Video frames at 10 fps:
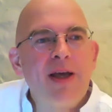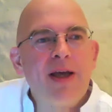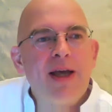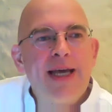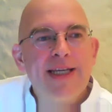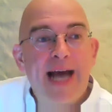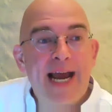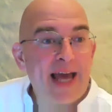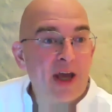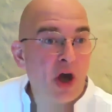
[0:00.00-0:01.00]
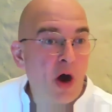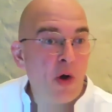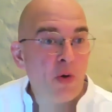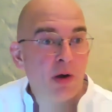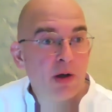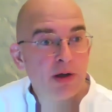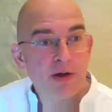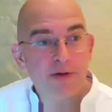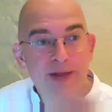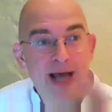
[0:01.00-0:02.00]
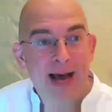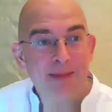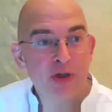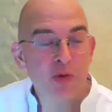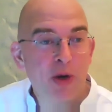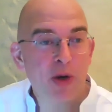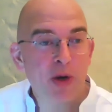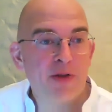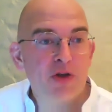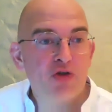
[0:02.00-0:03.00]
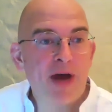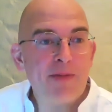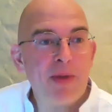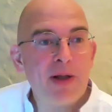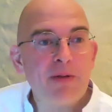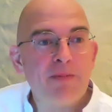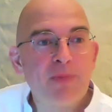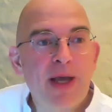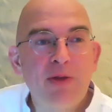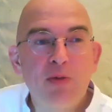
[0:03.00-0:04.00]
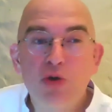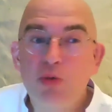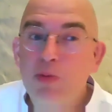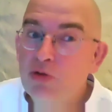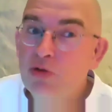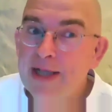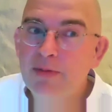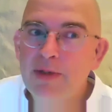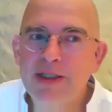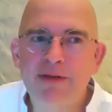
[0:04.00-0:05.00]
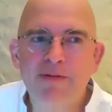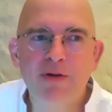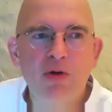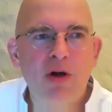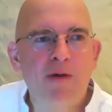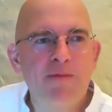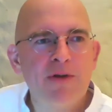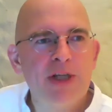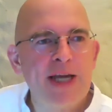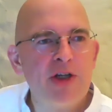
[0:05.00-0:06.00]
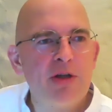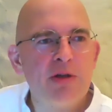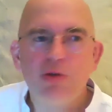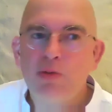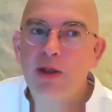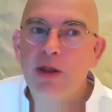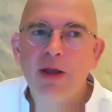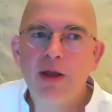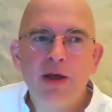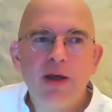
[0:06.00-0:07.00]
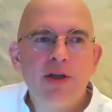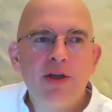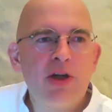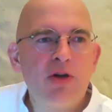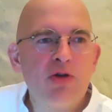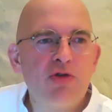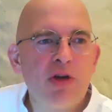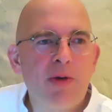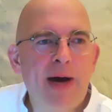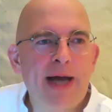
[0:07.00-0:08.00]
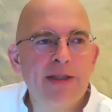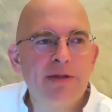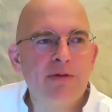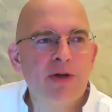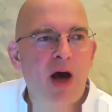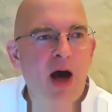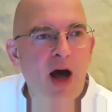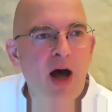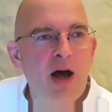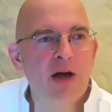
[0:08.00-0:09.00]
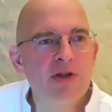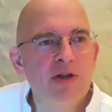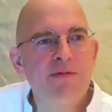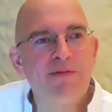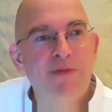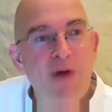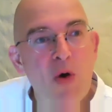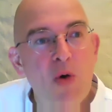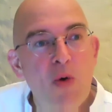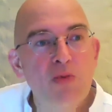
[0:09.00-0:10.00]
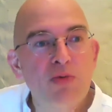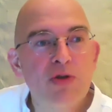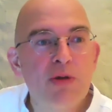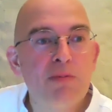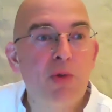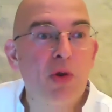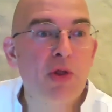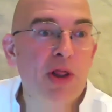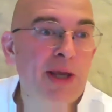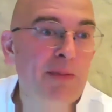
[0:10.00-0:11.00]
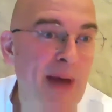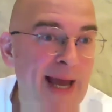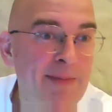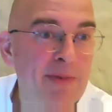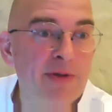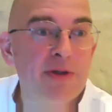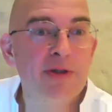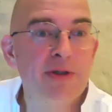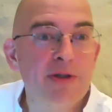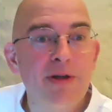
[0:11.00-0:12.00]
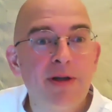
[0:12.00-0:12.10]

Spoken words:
is I let go of the hamster wheel and the treadmill. And there was some incredibly difficult conversations with children who had cars and phones and monthly payments and,